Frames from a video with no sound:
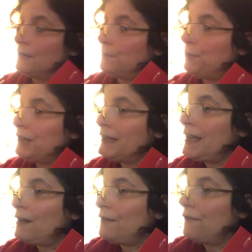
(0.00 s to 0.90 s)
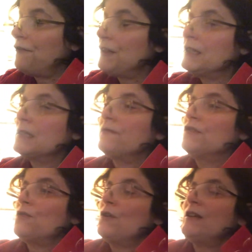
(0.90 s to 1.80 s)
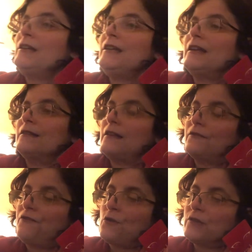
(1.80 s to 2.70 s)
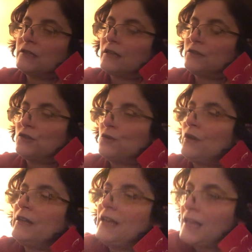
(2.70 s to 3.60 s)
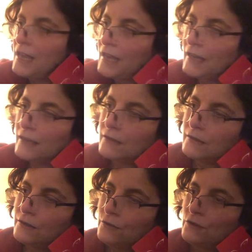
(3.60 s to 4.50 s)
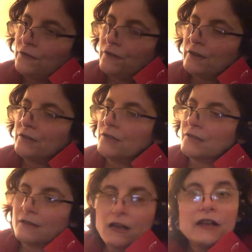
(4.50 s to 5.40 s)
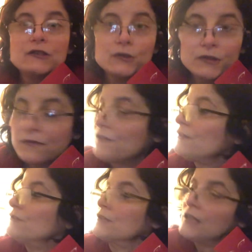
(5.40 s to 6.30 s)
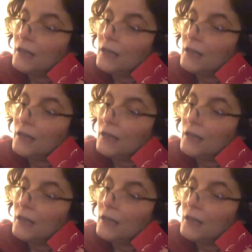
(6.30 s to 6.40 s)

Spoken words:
putting out feelings of joy and focus on joy, and the universe, God's universe,